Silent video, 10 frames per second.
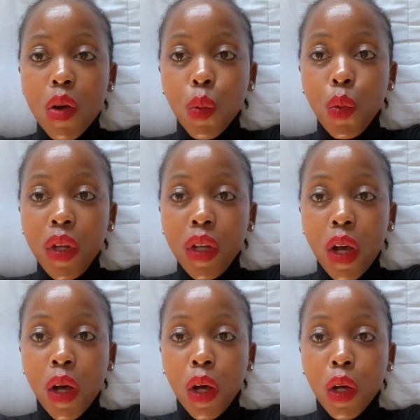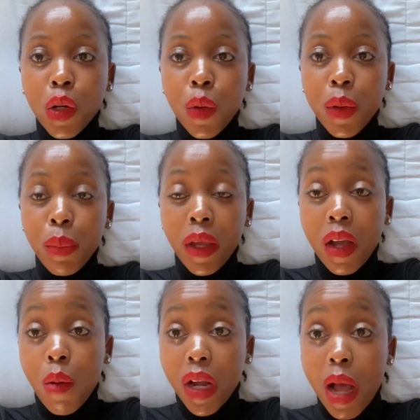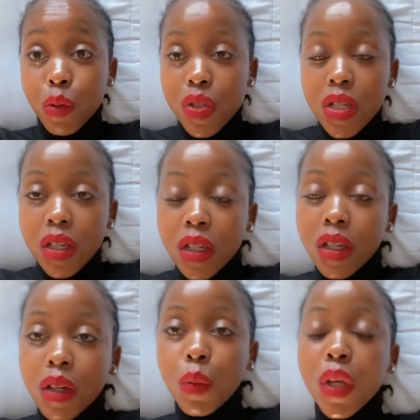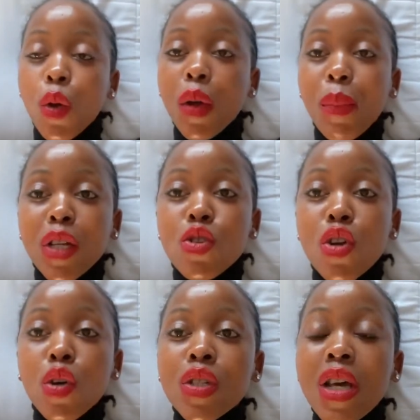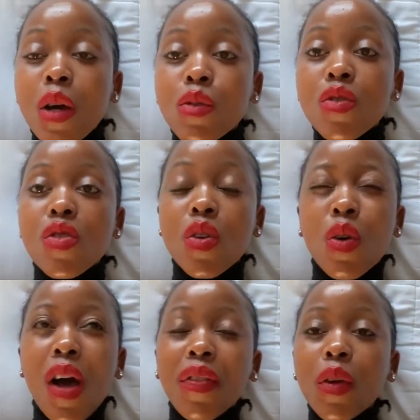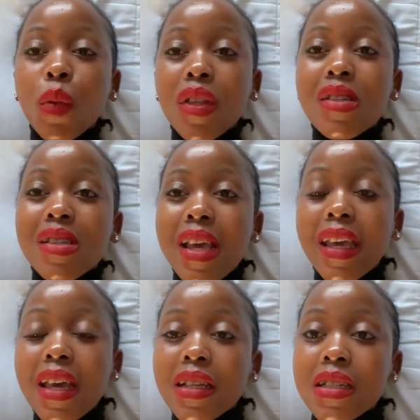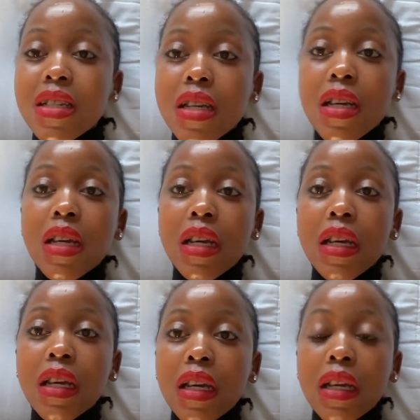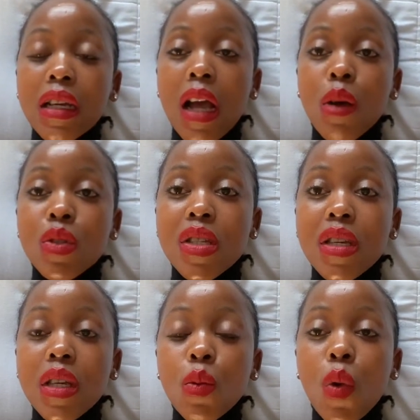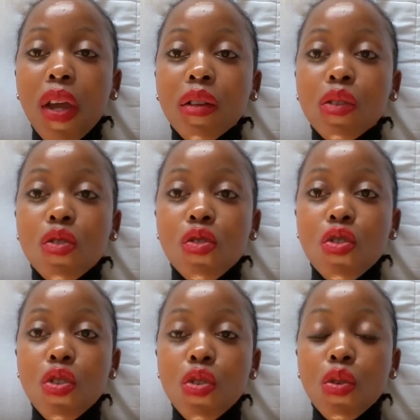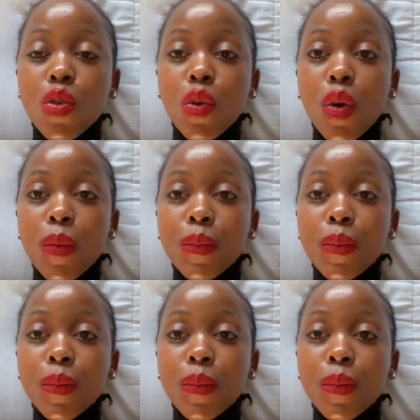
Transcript: we are going back, our county, we're going back to lockdown. So I think we're the second county in Wales to